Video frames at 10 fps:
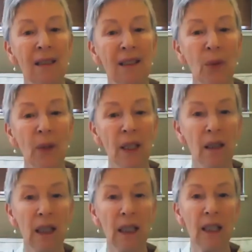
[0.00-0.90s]
We
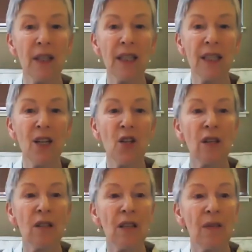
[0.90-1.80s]
hear the
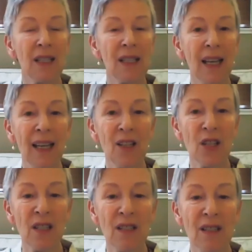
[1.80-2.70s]
teachings of the
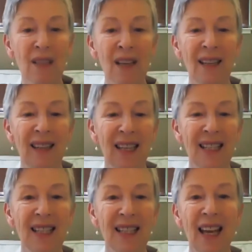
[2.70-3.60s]
sages that
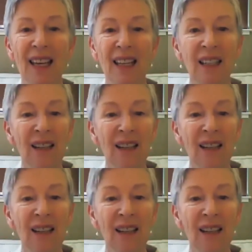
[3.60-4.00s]
say